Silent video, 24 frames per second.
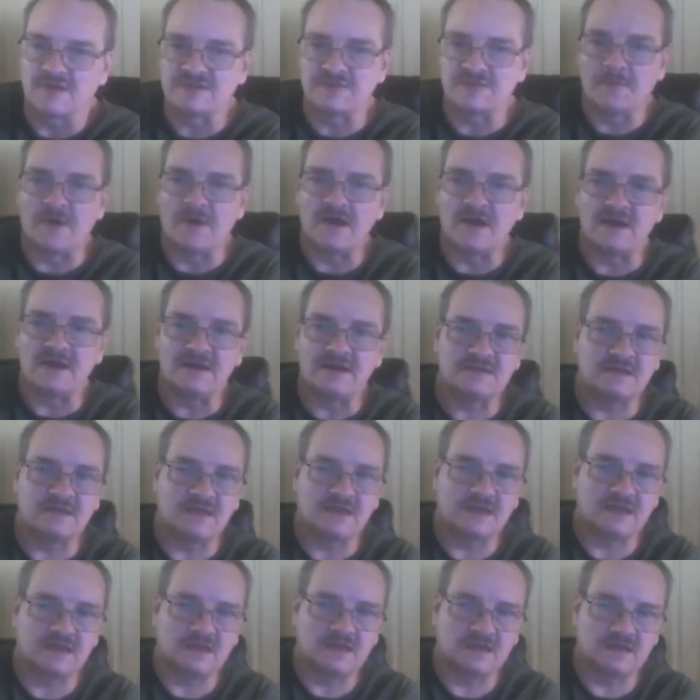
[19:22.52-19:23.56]
mine,
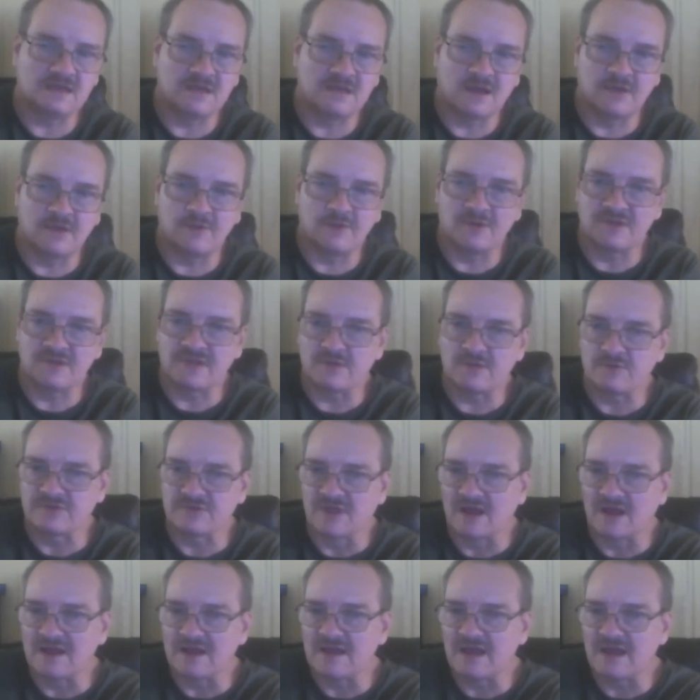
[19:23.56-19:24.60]
and I run that with
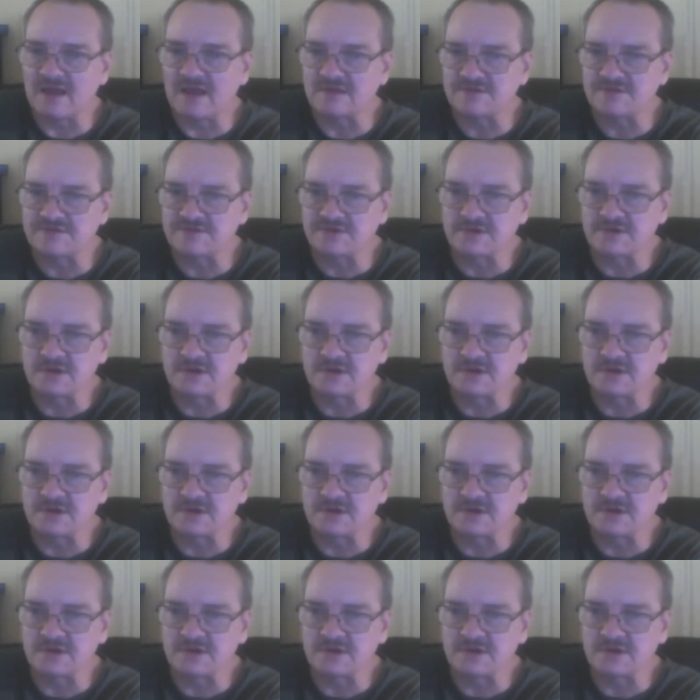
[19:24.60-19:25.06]
Hauser.